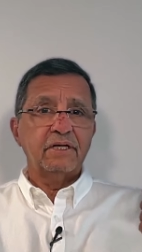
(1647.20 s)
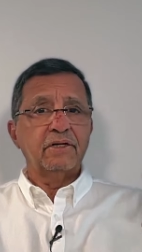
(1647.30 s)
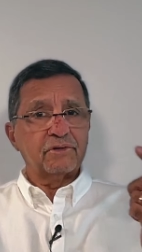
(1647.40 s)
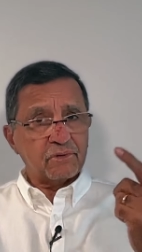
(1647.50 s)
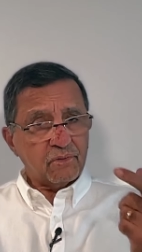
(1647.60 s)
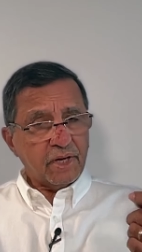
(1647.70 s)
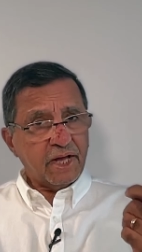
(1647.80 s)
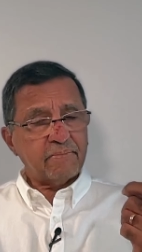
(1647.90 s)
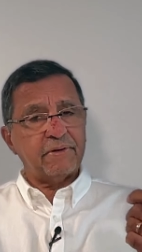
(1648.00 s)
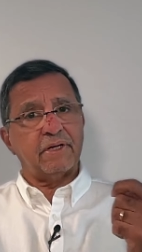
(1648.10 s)
True
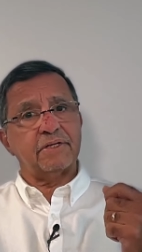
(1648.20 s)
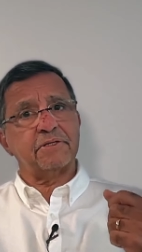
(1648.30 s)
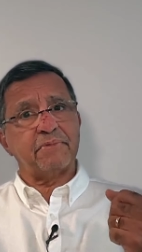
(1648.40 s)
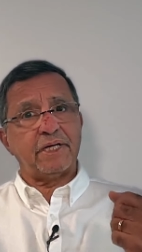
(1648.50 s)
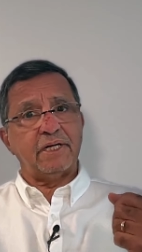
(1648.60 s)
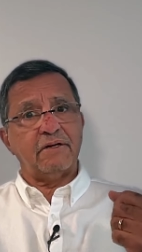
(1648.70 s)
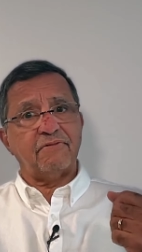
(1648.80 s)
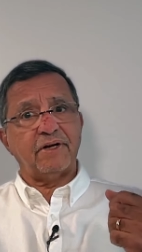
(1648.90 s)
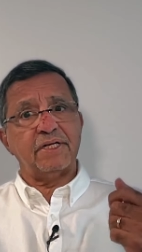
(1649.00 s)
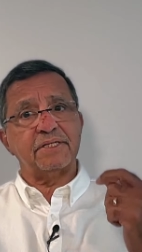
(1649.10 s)
happiness, my dear
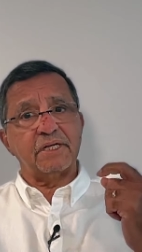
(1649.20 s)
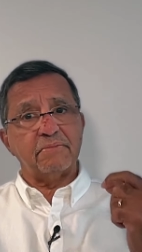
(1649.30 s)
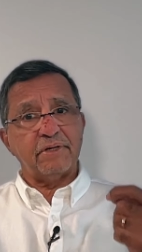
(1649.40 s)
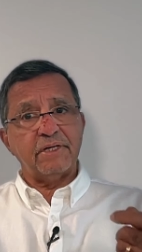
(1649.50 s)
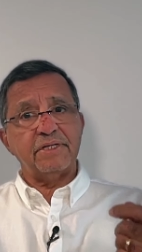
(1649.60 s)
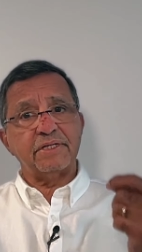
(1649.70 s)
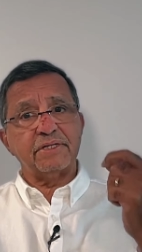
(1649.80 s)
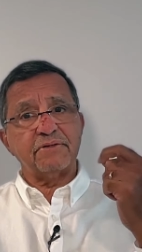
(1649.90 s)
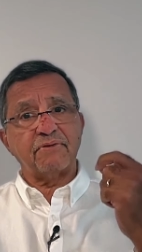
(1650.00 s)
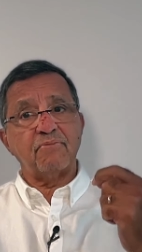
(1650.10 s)
friends,
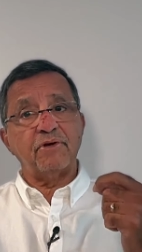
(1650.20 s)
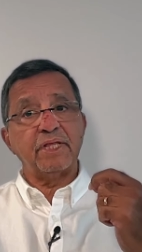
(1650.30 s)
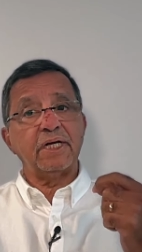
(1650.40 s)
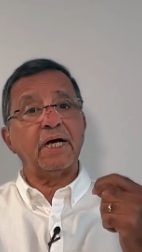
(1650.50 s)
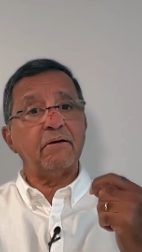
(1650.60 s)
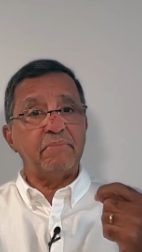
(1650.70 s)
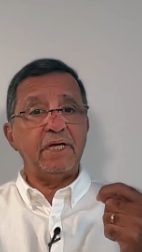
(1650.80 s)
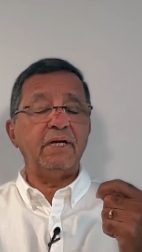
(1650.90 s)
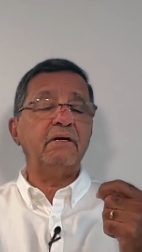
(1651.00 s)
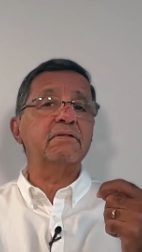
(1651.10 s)
emerges from within our
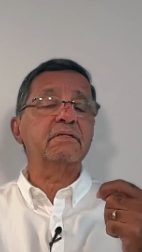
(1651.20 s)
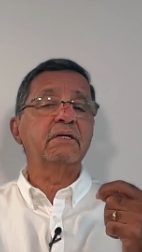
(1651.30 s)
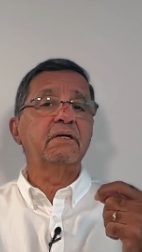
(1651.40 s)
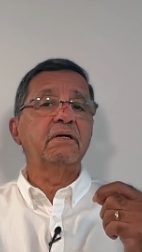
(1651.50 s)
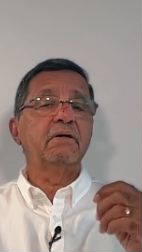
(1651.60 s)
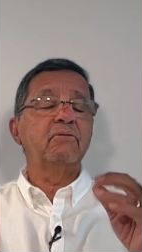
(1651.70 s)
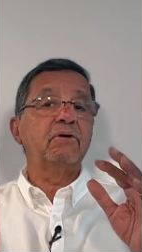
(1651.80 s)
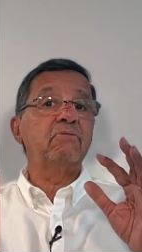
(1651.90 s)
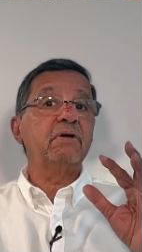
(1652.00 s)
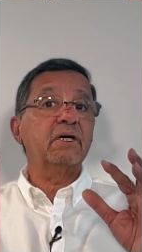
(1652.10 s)
beings
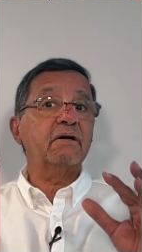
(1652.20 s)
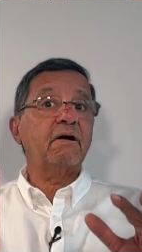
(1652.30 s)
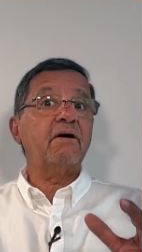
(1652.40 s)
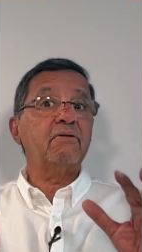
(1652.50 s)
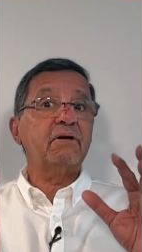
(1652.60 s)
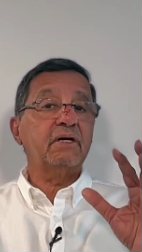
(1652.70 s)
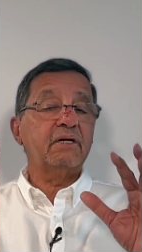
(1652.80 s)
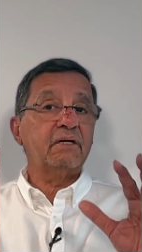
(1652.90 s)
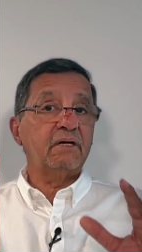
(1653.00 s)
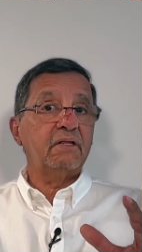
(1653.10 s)
when we are grounded
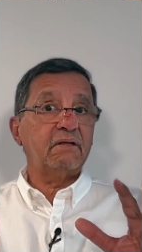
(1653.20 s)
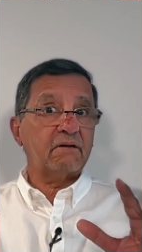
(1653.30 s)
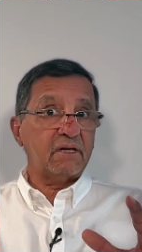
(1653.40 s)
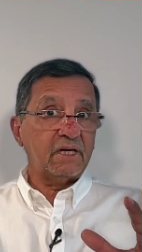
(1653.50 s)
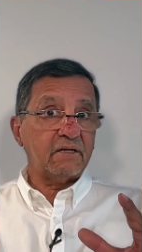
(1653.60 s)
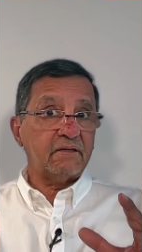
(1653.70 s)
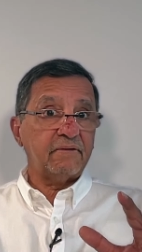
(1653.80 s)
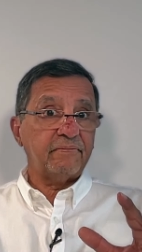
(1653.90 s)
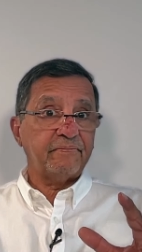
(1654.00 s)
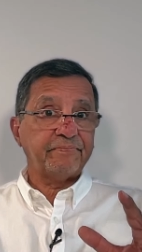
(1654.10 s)
in the
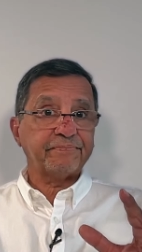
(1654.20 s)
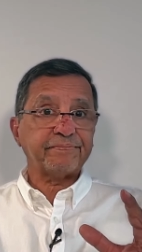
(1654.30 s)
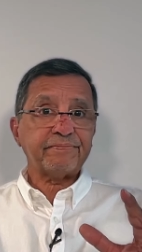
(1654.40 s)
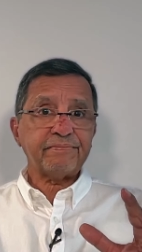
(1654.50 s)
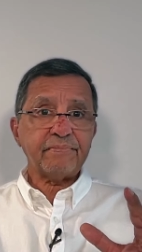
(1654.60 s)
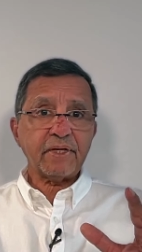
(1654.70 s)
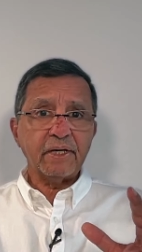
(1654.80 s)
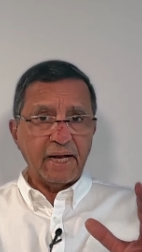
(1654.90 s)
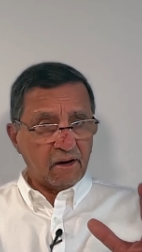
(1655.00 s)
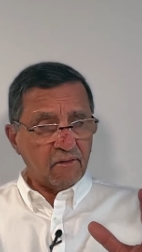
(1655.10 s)
real.
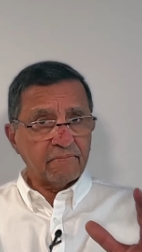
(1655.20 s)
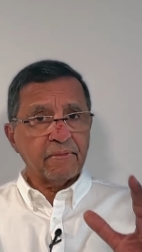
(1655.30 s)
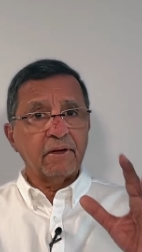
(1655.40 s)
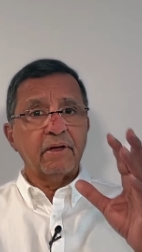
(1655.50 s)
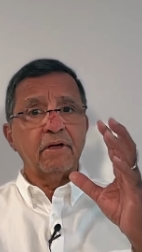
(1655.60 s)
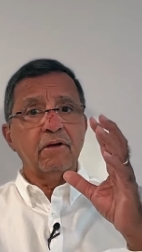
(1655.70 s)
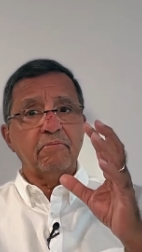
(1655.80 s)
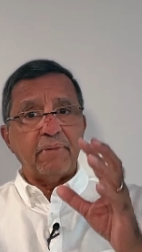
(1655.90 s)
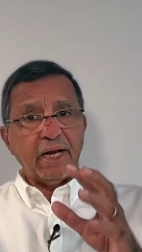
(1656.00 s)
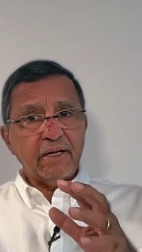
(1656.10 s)
Now,
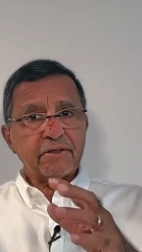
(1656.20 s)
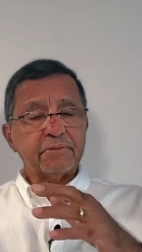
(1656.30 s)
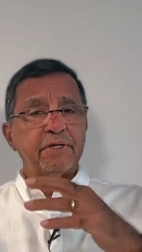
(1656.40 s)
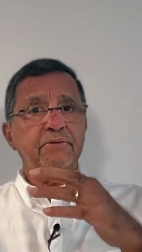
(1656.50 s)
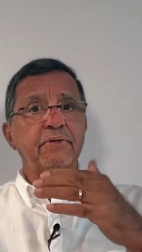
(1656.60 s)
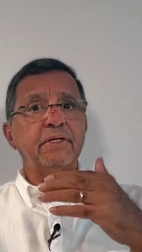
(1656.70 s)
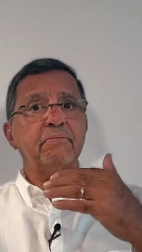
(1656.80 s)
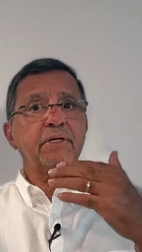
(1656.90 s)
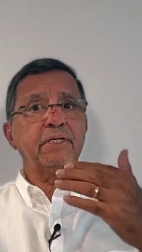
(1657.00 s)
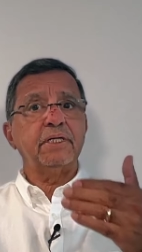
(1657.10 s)
balance between the
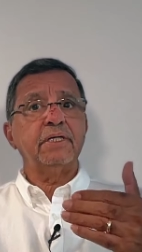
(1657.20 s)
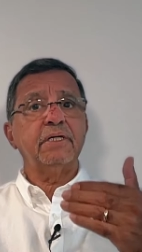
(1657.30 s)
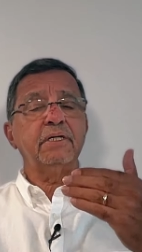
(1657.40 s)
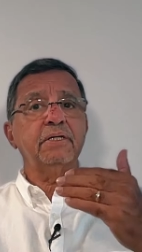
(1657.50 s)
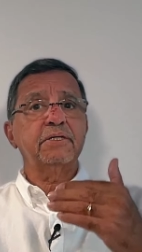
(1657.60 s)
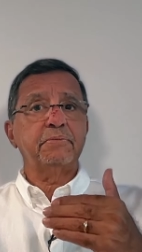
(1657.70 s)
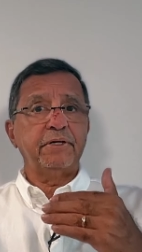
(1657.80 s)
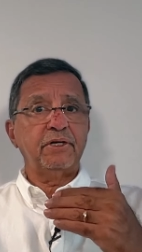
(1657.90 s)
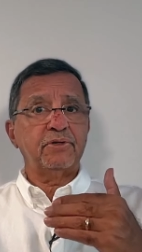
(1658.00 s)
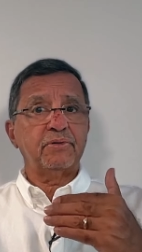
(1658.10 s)
material and
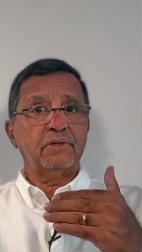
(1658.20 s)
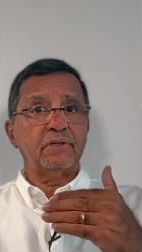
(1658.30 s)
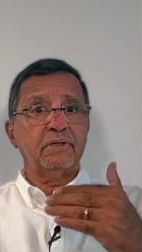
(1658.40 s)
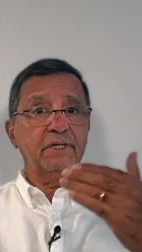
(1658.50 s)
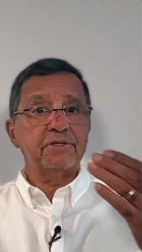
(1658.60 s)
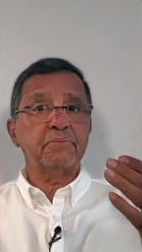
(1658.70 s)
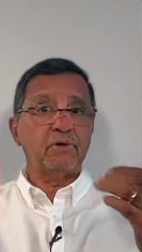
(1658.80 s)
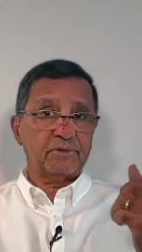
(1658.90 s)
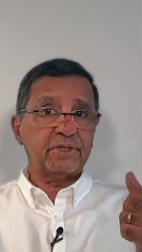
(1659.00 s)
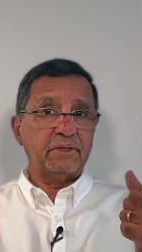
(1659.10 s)
spiritual is
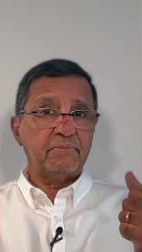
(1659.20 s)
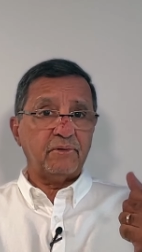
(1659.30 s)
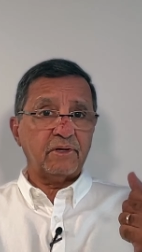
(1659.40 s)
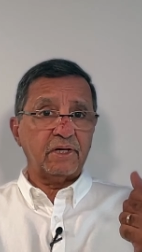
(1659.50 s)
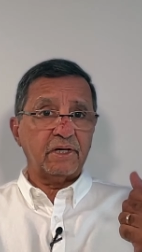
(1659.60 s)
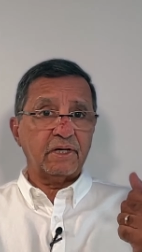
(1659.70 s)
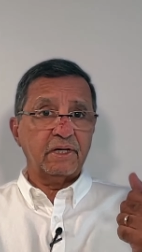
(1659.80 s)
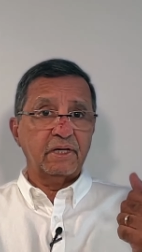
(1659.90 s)
most important.